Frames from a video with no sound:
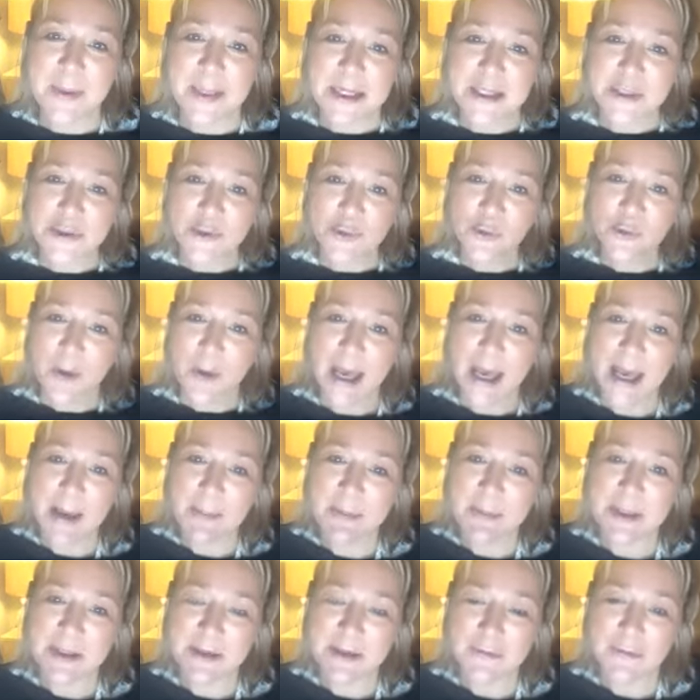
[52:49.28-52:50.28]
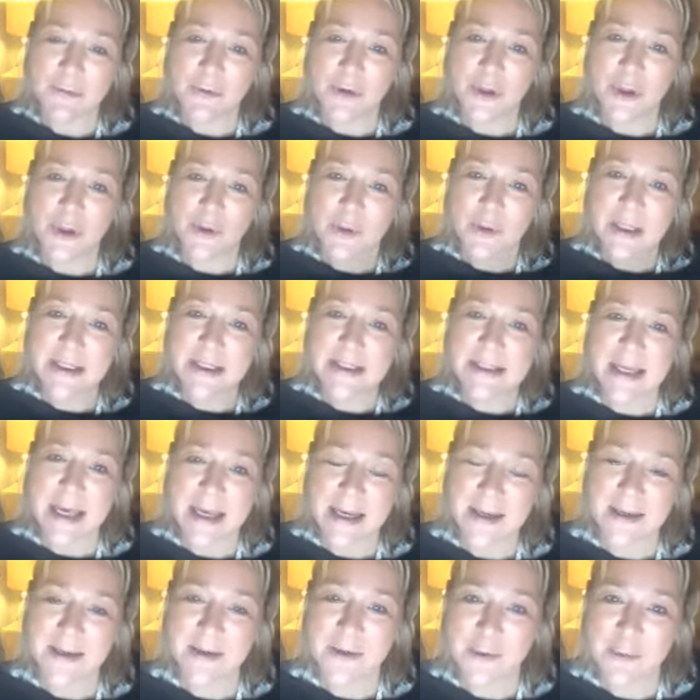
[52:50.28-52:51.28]
but it's all happening for you at
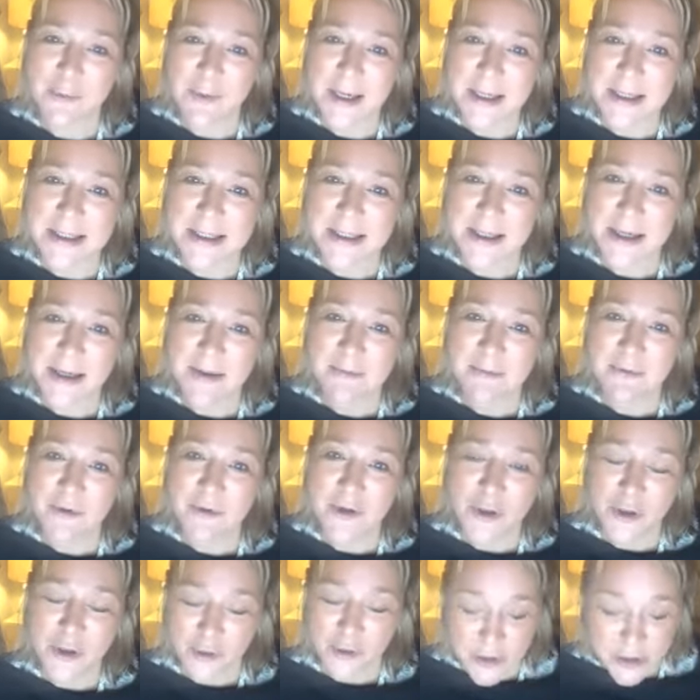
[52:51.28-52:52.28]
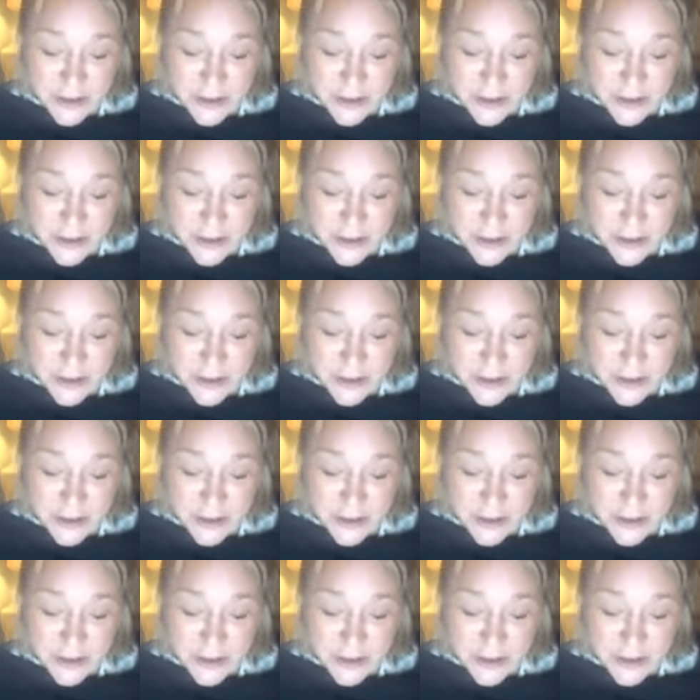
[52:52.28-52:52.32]
exactly the right time for you.